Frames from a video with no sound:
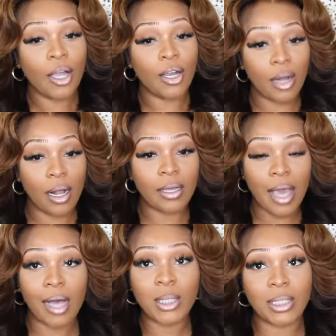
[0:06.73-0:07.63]
girl,
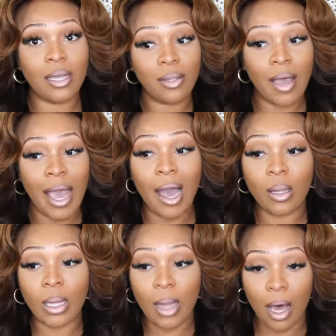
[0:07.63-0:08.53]
y'all just don't know
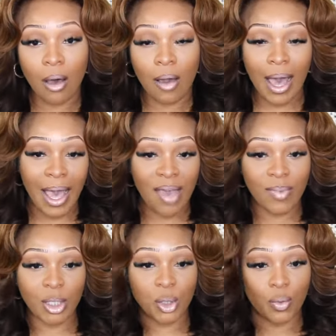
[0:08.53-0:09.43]
how long I have
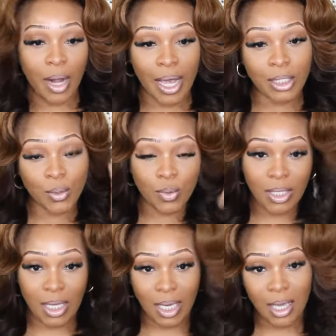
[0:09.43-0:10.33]
been trying to
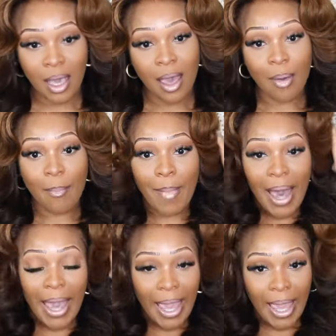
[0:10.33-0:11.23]
get
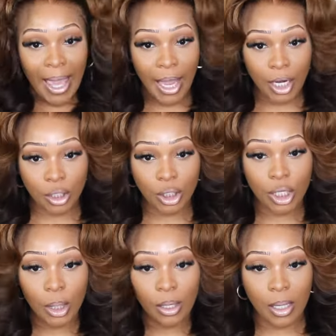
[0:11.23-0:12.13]
my hair
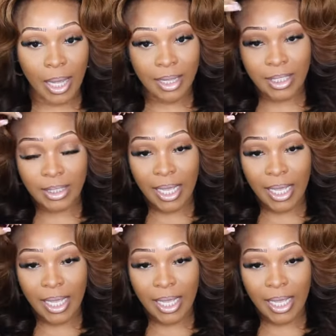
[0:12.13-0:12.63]
to look like this.